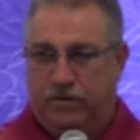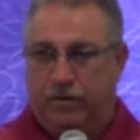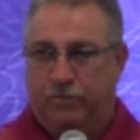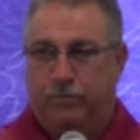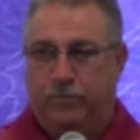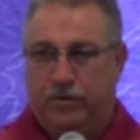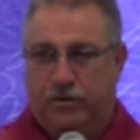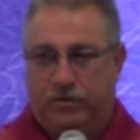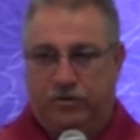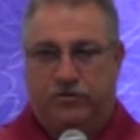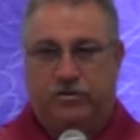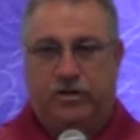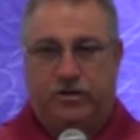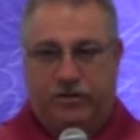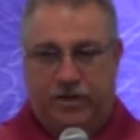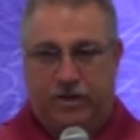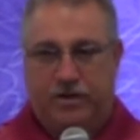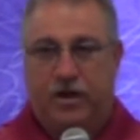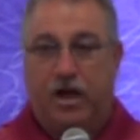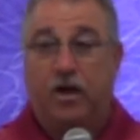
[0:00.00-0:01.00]

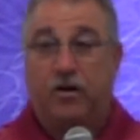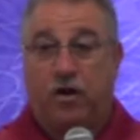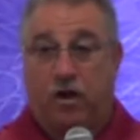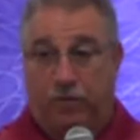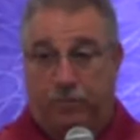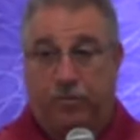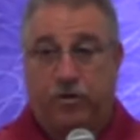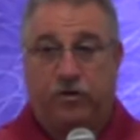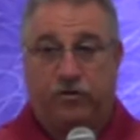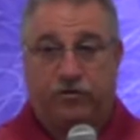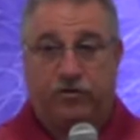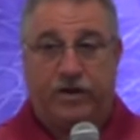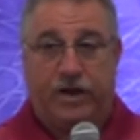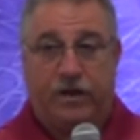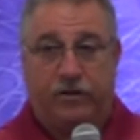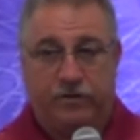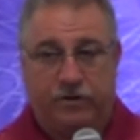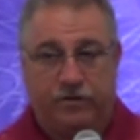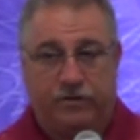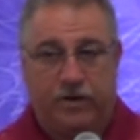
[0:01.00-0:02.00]
ability that not all
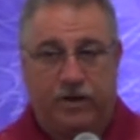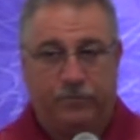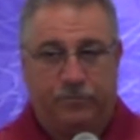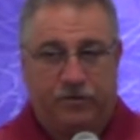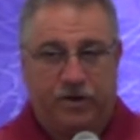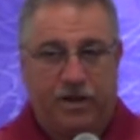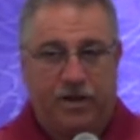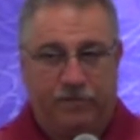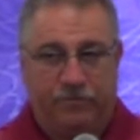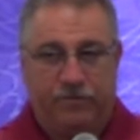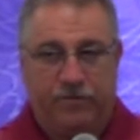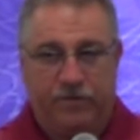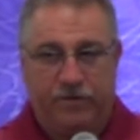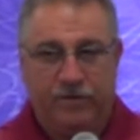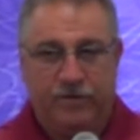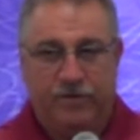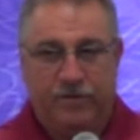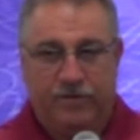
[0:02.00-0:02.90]
personality types have,